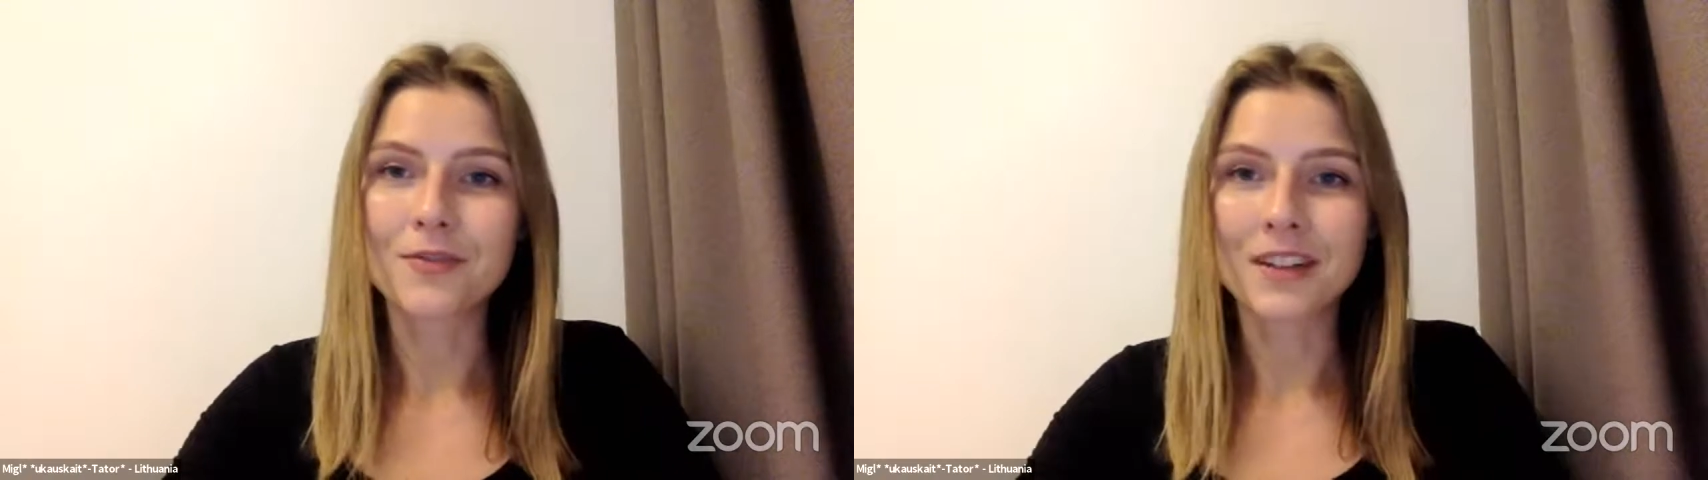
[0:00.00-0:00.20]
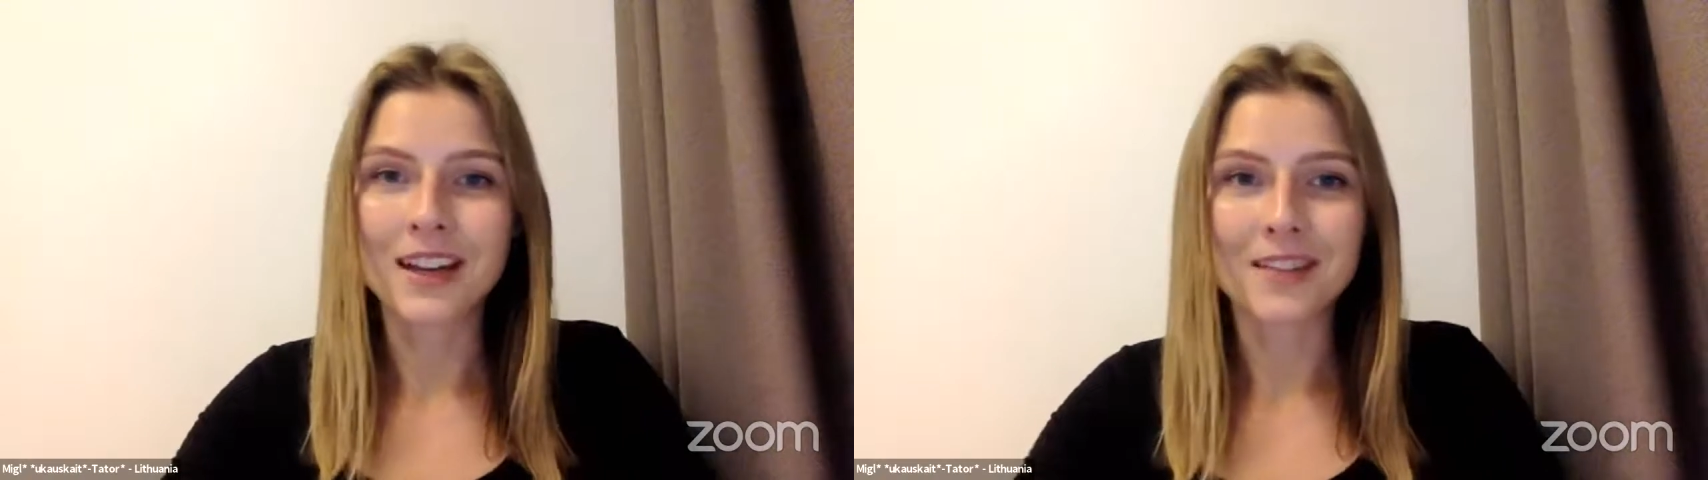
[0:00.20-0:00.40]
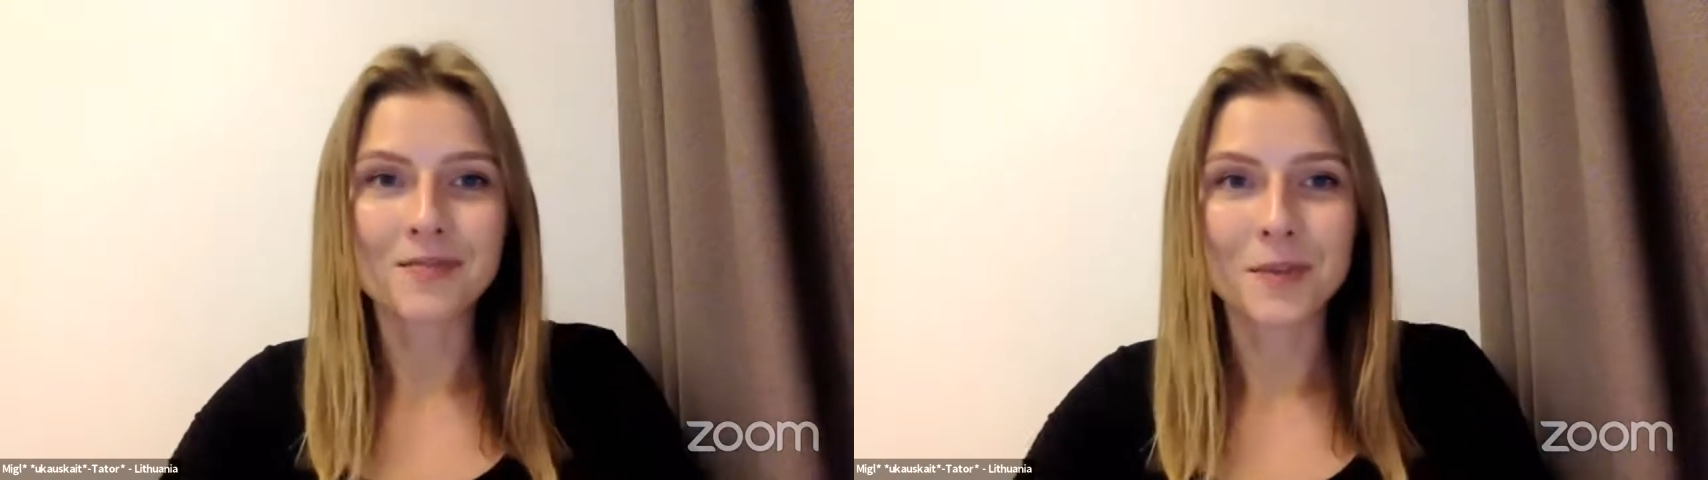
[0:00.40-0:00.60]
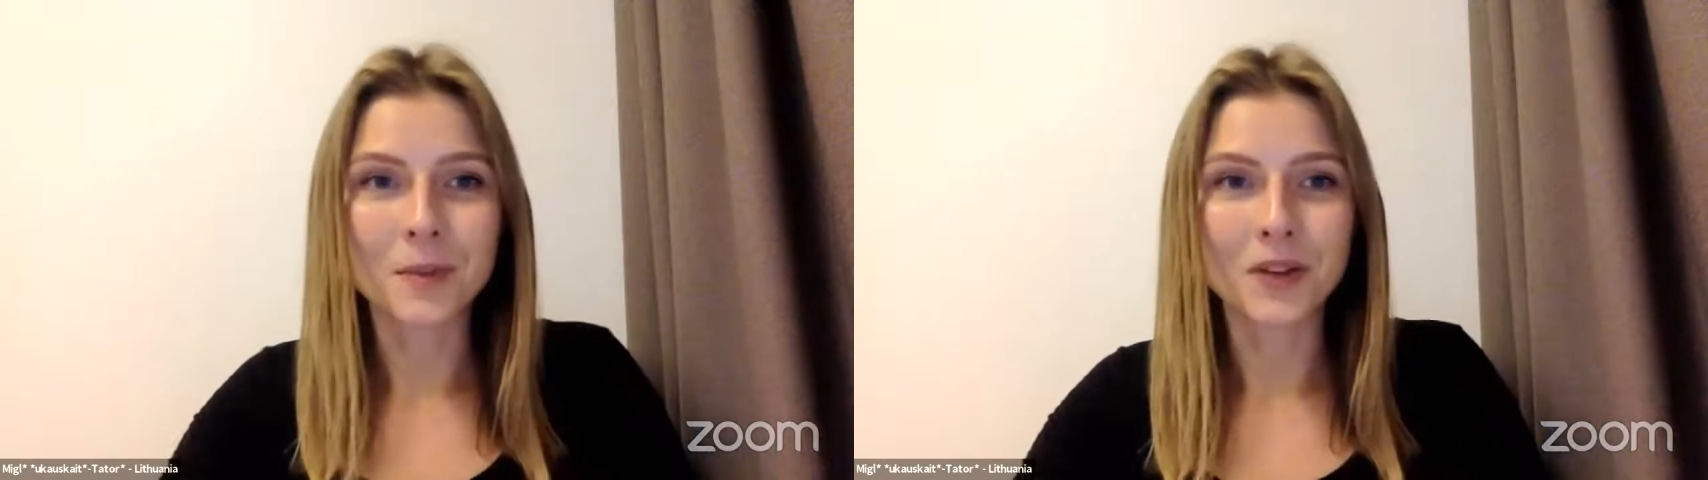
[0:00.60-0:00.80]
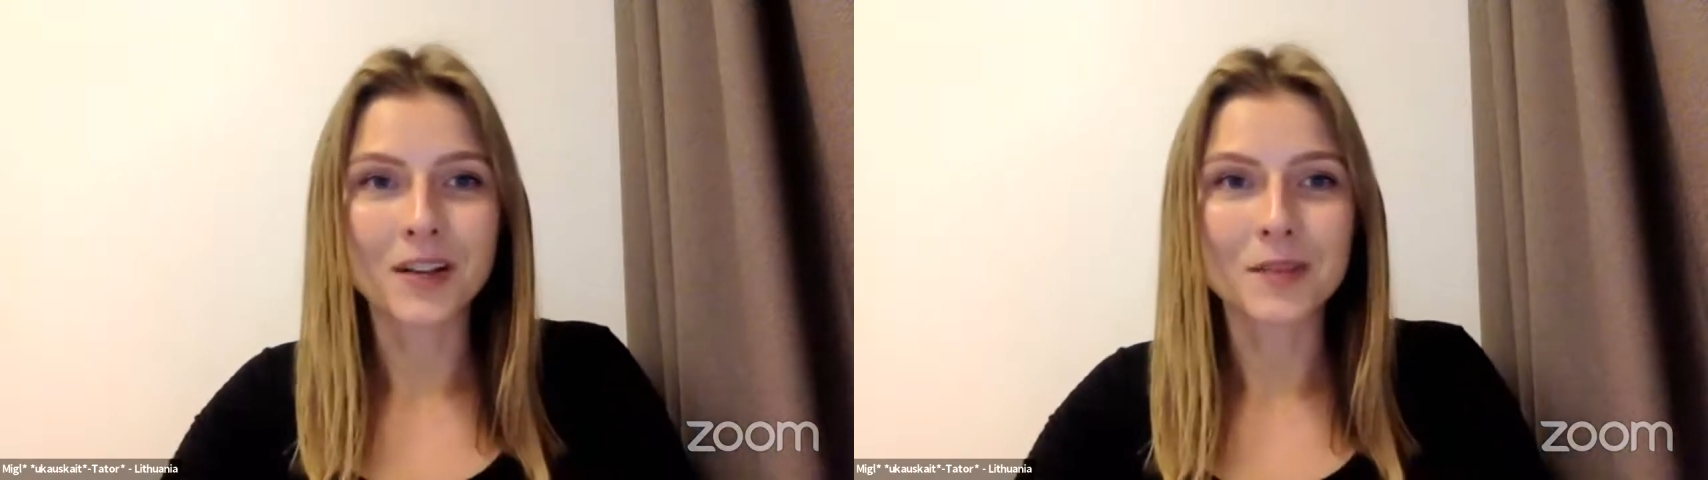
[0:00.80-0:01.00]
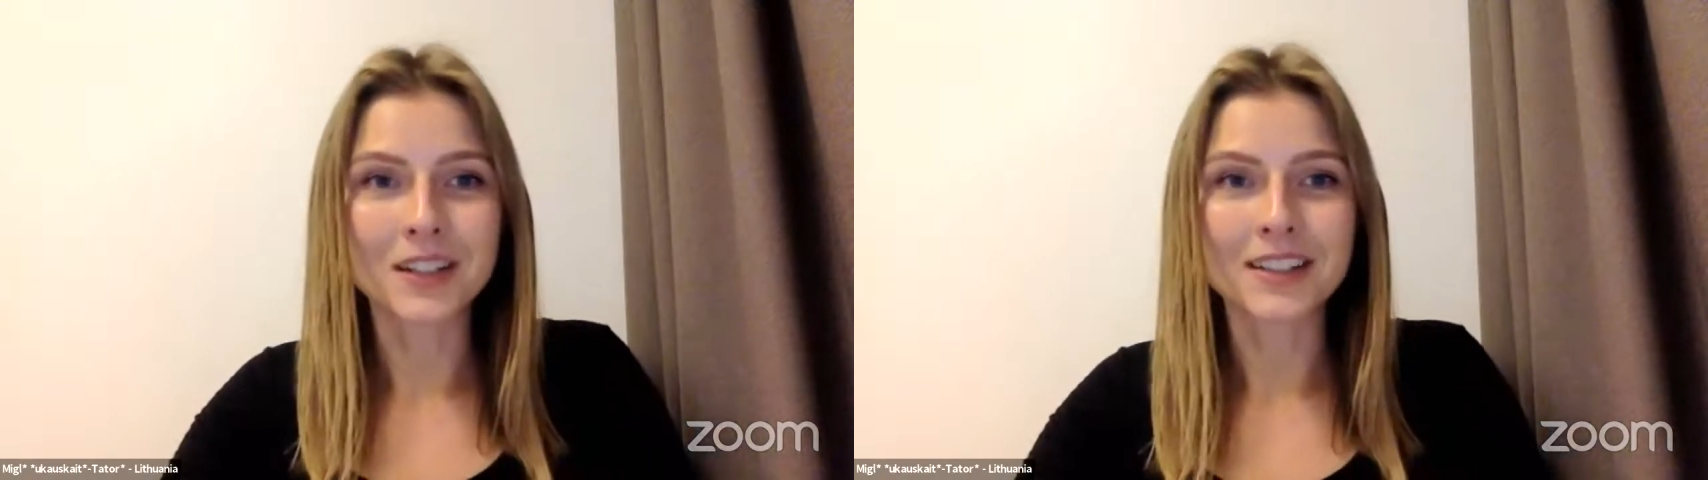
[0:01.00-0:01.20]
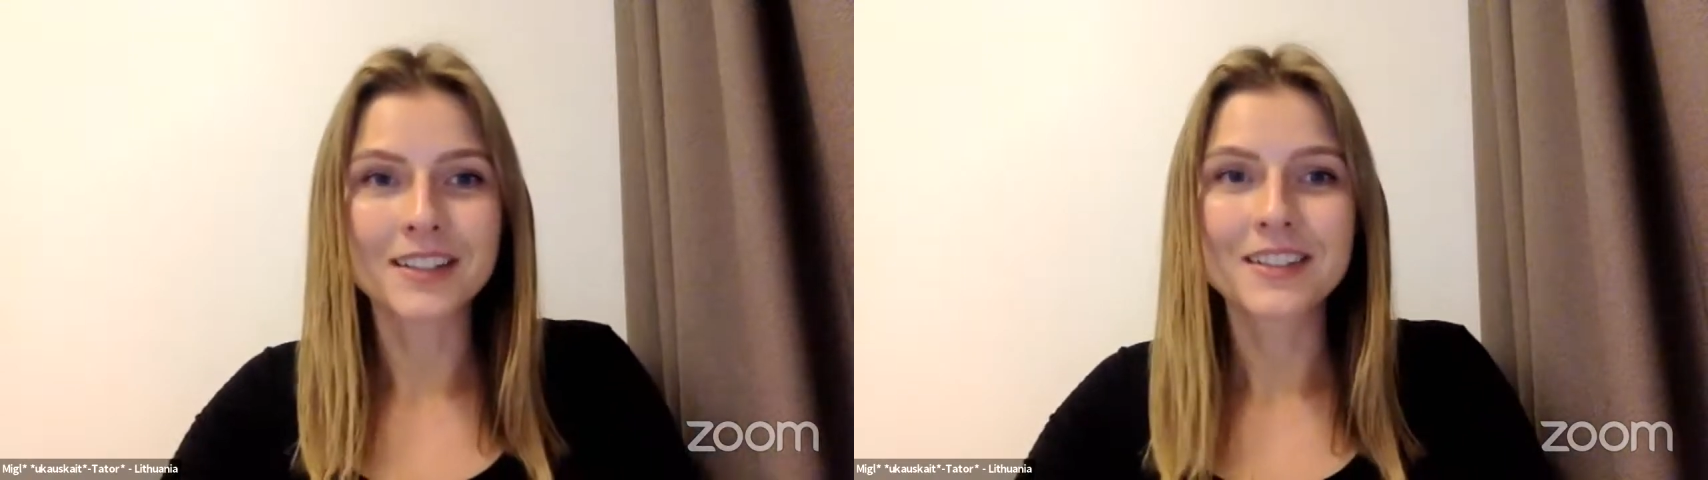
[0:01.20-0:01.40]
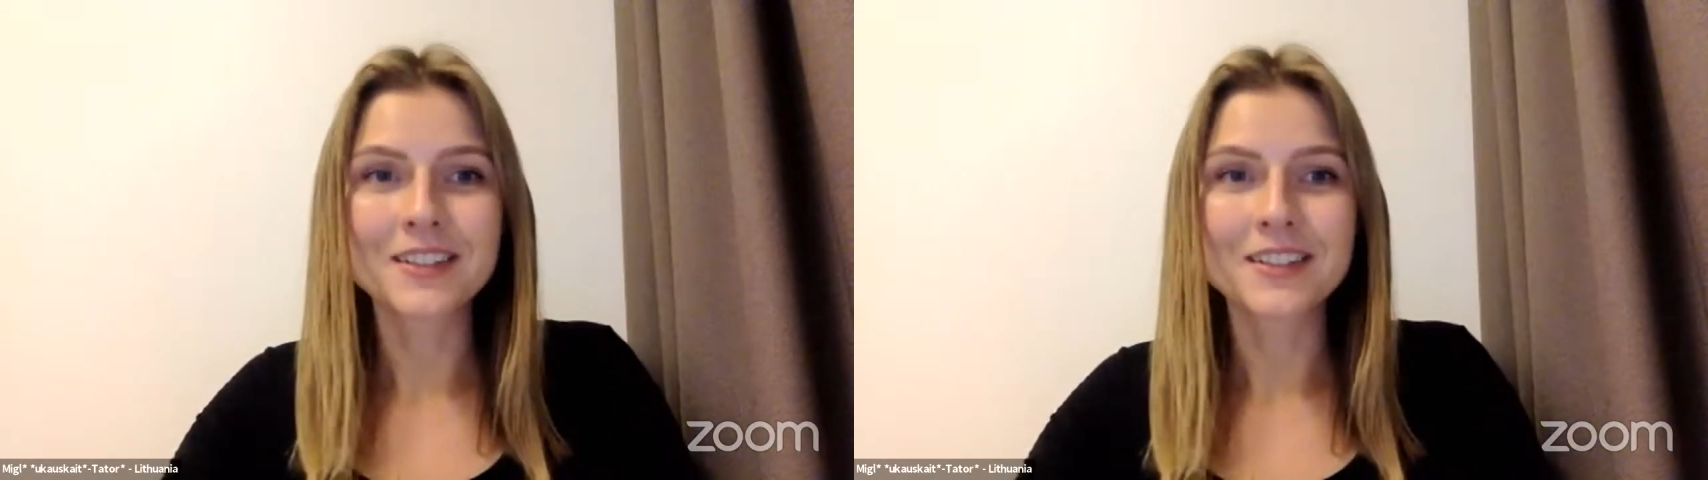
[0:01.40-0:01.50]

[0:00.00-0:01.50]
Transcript: had people coming